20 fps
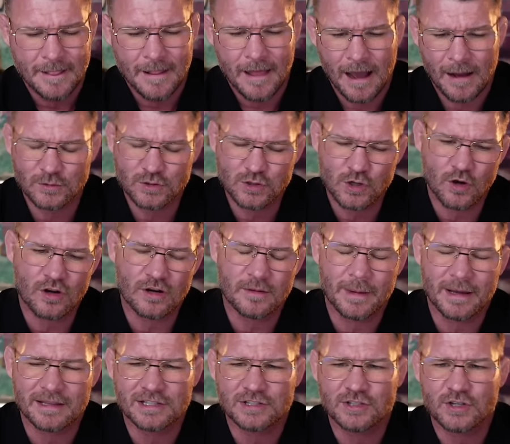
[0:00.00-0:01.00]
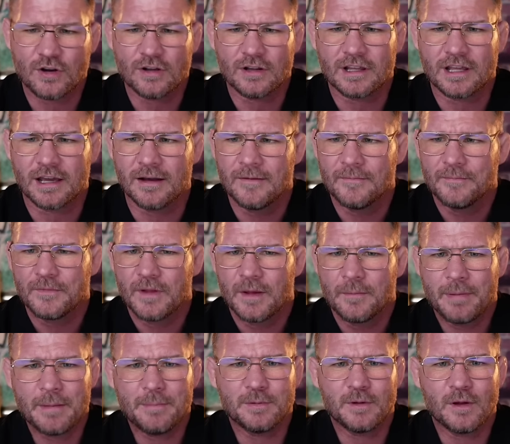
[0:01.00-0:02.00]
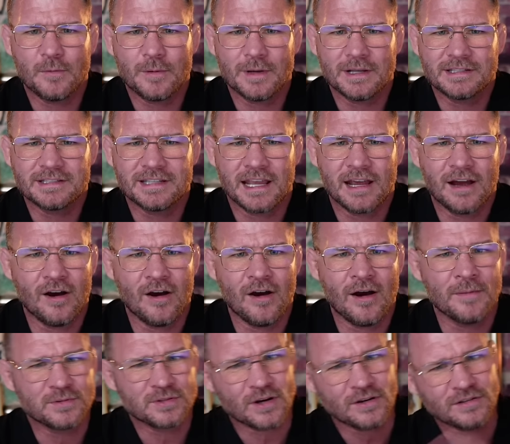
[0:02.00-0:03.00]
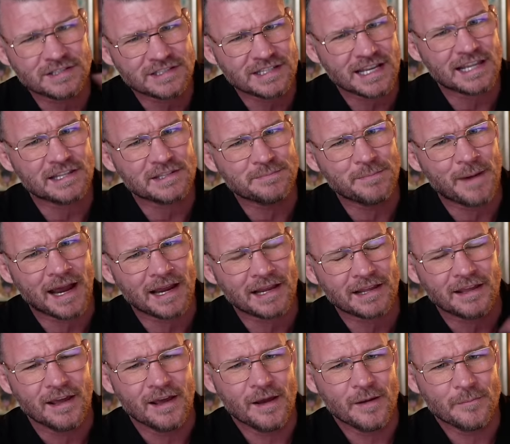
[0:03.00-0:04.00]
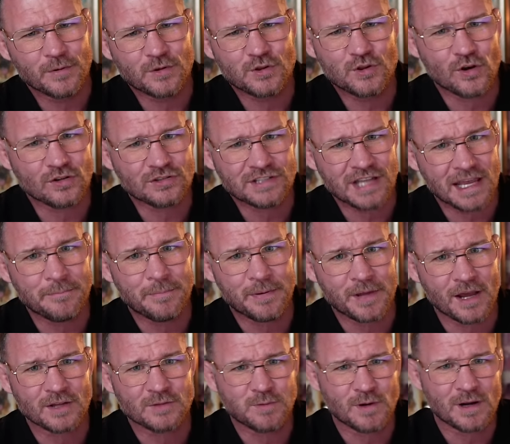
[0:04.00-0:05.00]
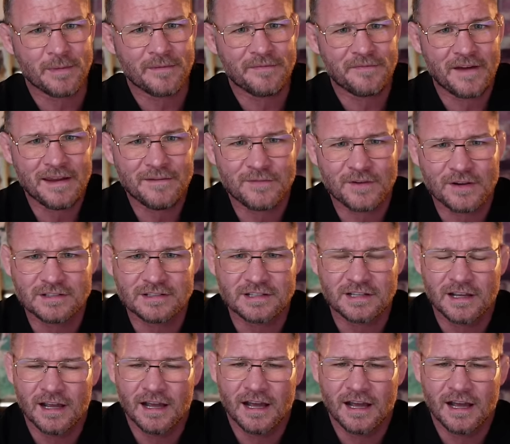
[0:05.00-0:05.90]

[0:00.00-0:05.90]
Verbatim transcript: I was talking about this earlier. People always say, oh, I'm sorry to say this, Mike, but George Saint Pierre is one of my favorites.